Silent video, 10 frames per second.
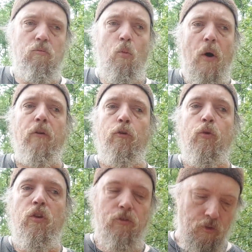one of the
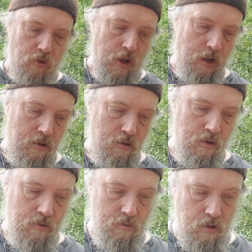reasons I
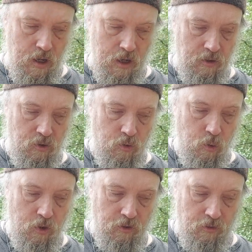
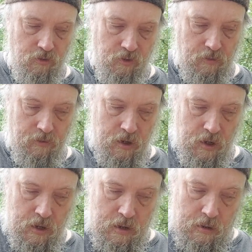do this stuff,
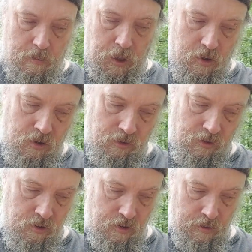
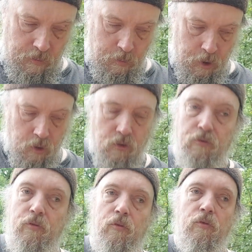because of
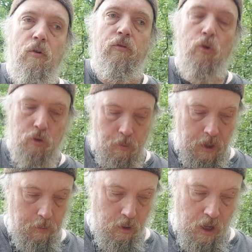good
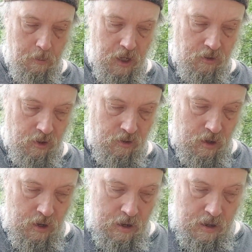people I met, and
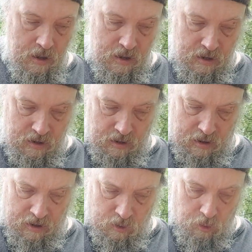
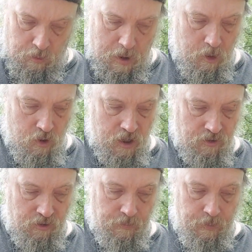good
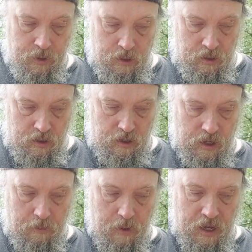memories
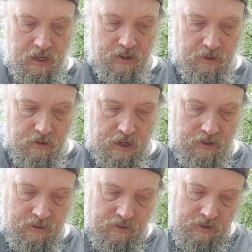I made,
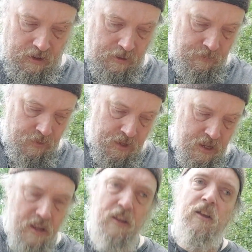and
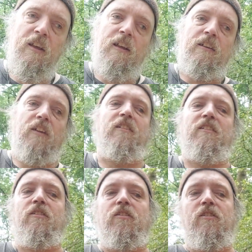this
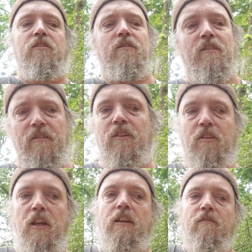is the
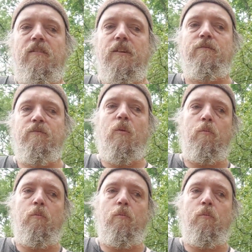thing,